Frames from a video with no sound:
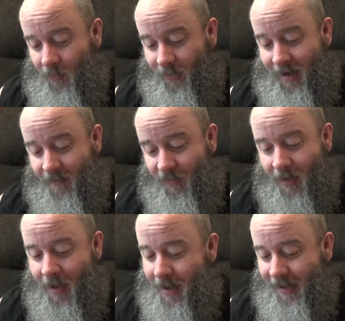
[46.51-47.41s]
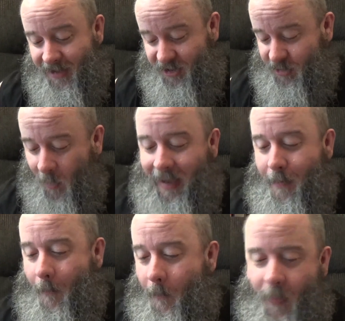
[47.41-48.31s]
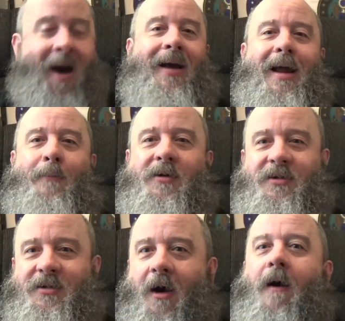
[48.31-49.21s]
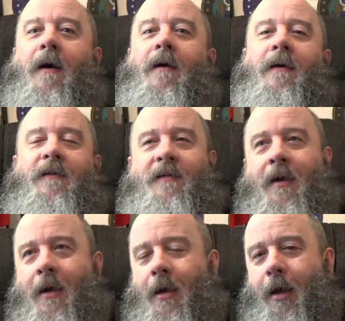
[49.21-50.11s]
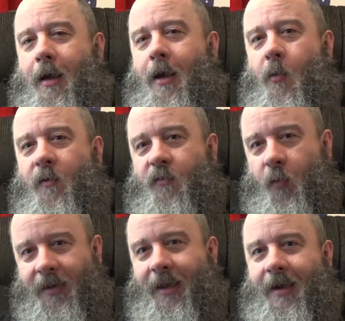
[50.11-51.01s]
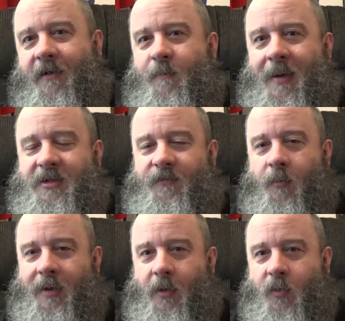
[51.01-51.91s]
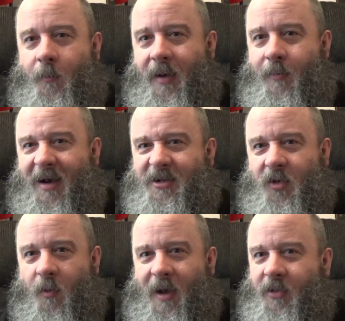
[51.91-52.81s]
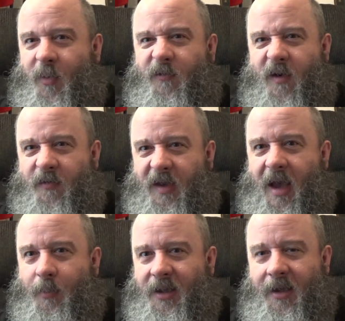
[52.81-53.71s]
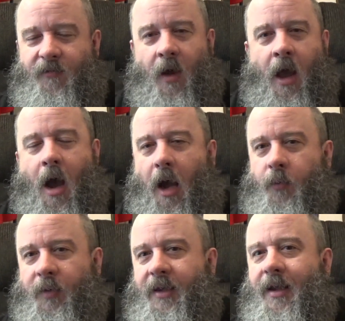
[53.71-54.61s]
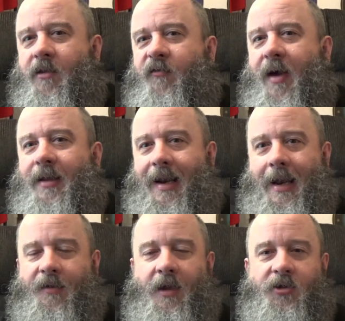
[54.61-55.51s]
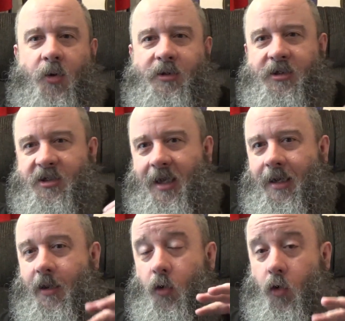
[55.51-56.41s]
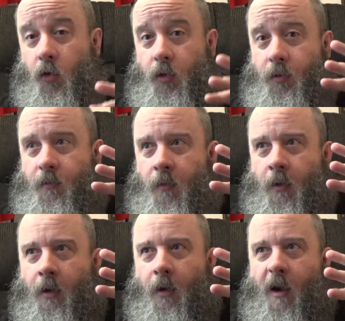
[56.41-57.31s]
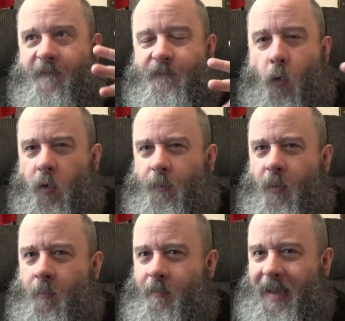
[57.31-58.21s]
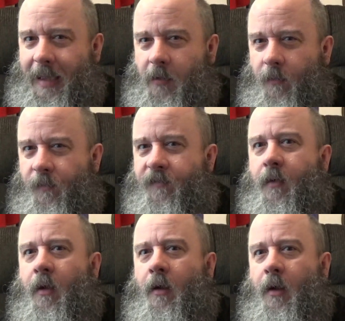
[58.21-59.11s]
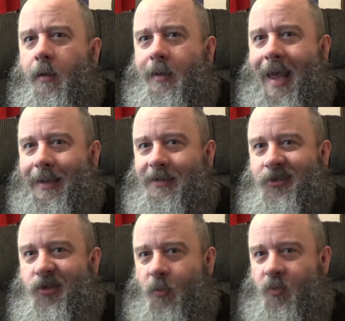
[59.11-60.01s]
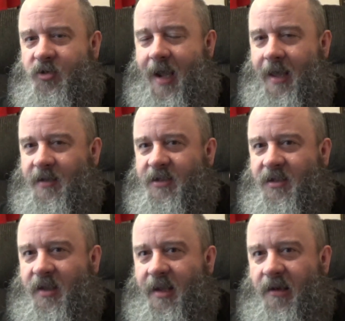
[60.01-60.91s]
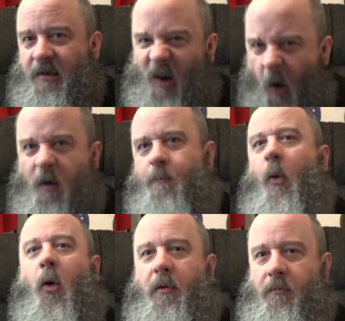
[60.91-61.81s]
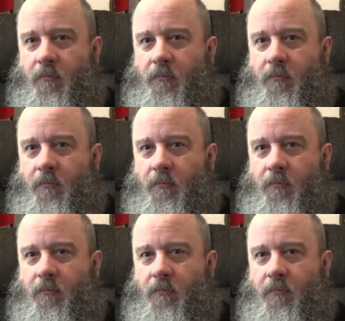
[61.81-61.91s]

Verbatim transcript: whatever, and a sweet pineapple sauce. It was really inexpensive in my local big box store, about 350 I believe. I really like the fact that Healthy Choice is getting good, affordable meals that don't taste like cardboard